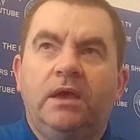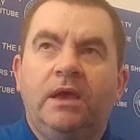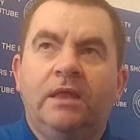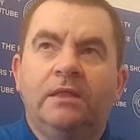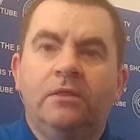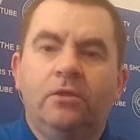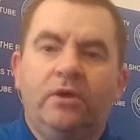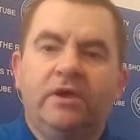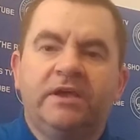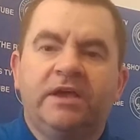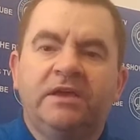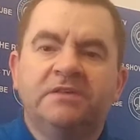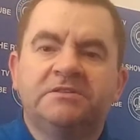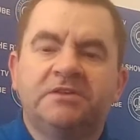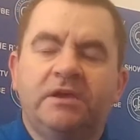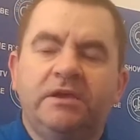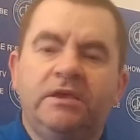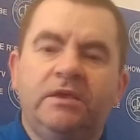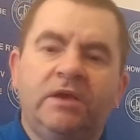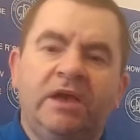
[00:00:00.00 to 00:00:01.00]
And like
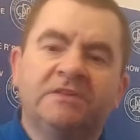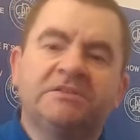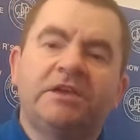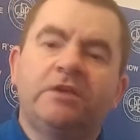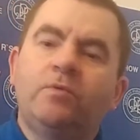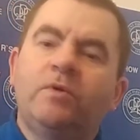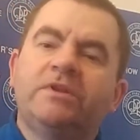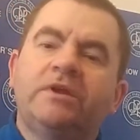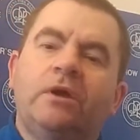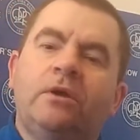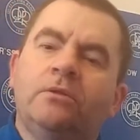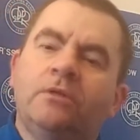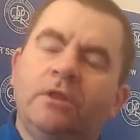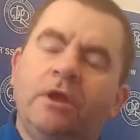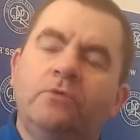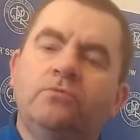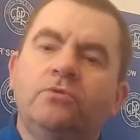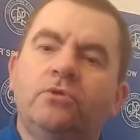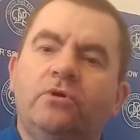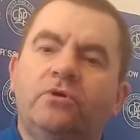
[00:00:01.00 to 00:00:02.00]
Eze went out on
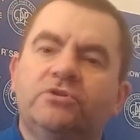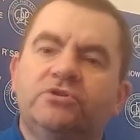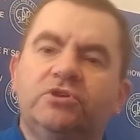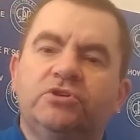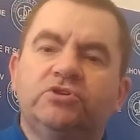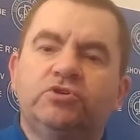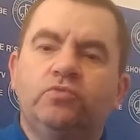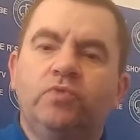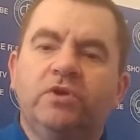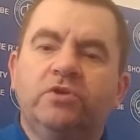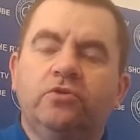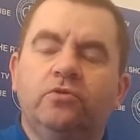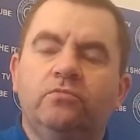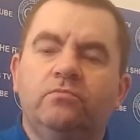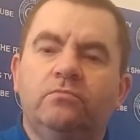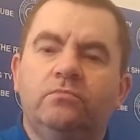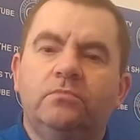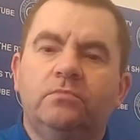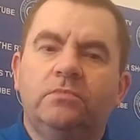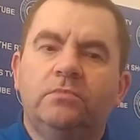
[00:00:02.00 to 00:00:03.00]
loan last year to
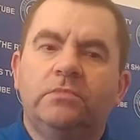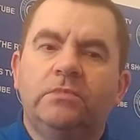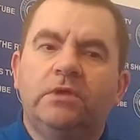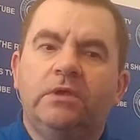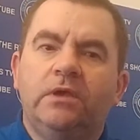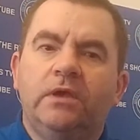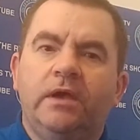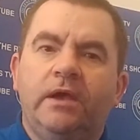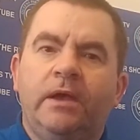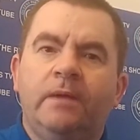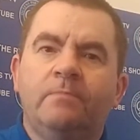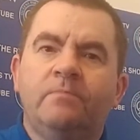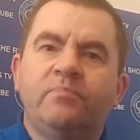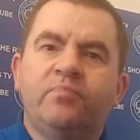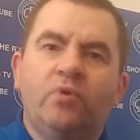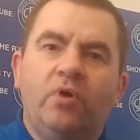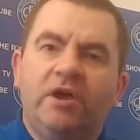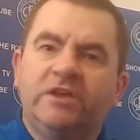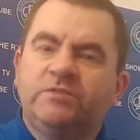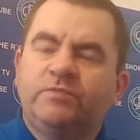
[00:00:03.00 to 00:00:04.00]
Wickham, and
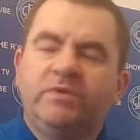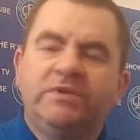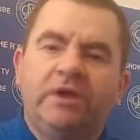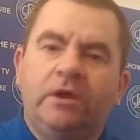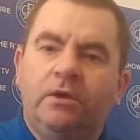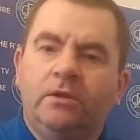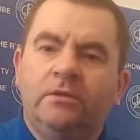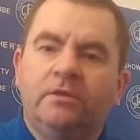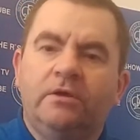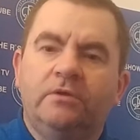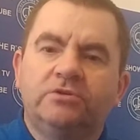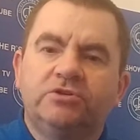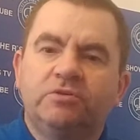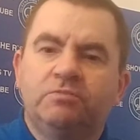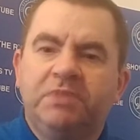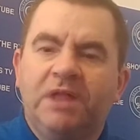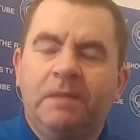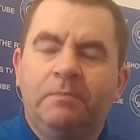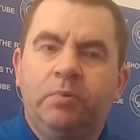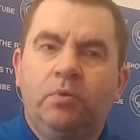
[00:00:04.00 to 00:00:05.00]
Bright's been out on loan to
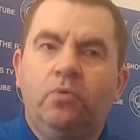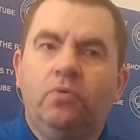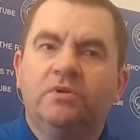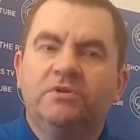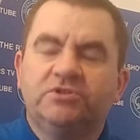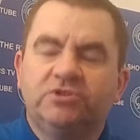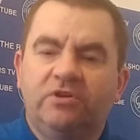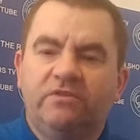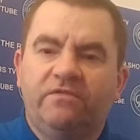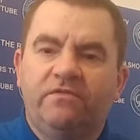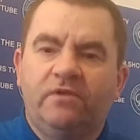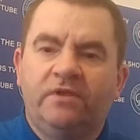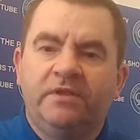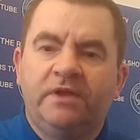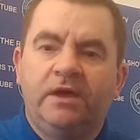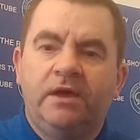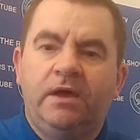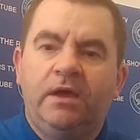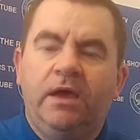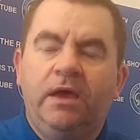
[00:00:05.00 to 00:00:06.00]
Blackpool and stuff like
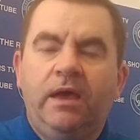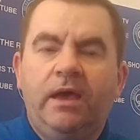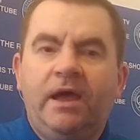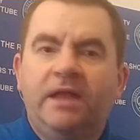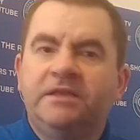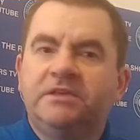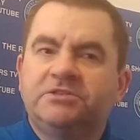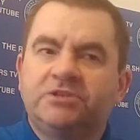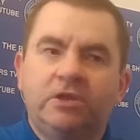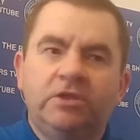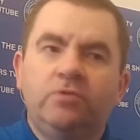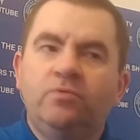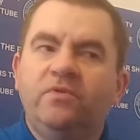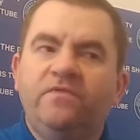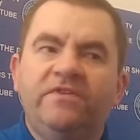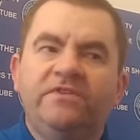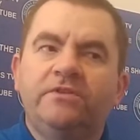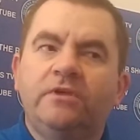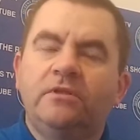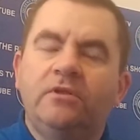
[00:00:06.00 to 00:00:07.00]
that. And it's only
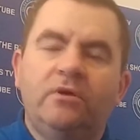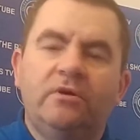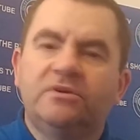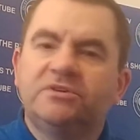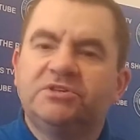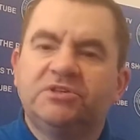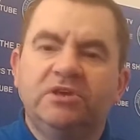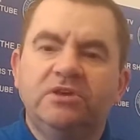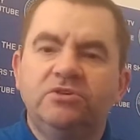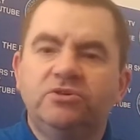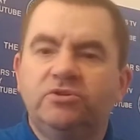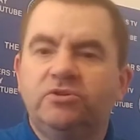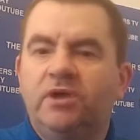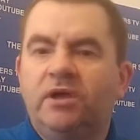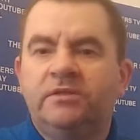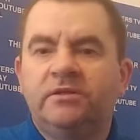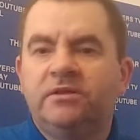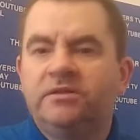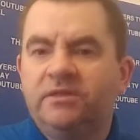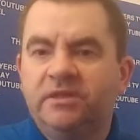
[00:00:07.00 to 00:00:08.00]
within the last season
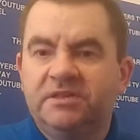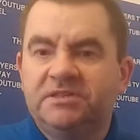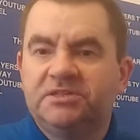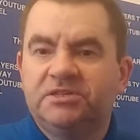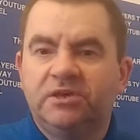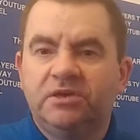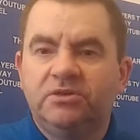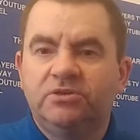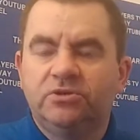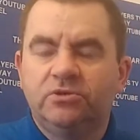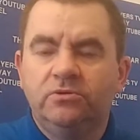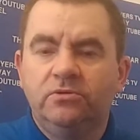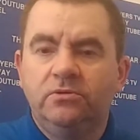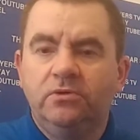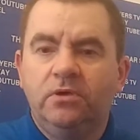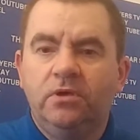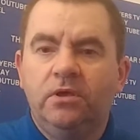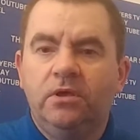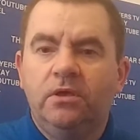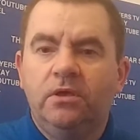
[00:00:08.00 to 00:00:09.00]
and then this season,